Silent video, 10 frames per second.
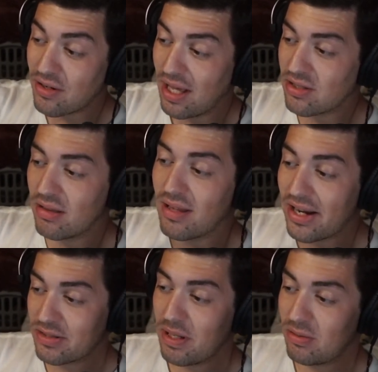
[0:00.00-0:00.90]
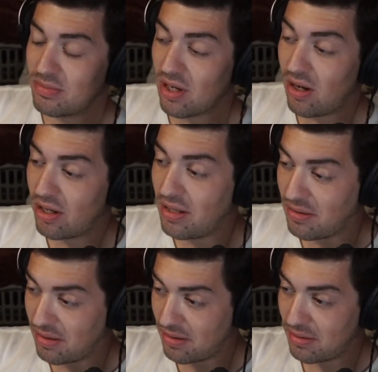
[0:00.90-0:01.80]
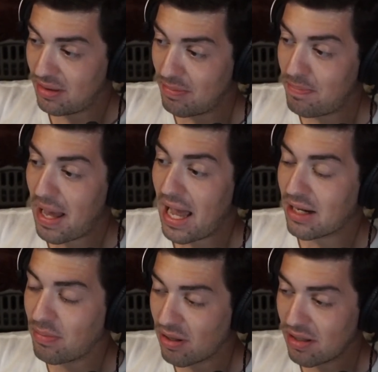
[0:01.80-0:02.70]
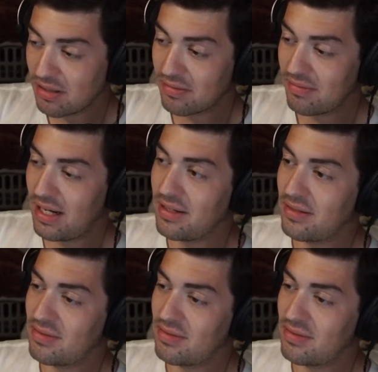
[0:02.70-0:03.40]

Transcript: I saw a lot of spider webs on the bag part, right?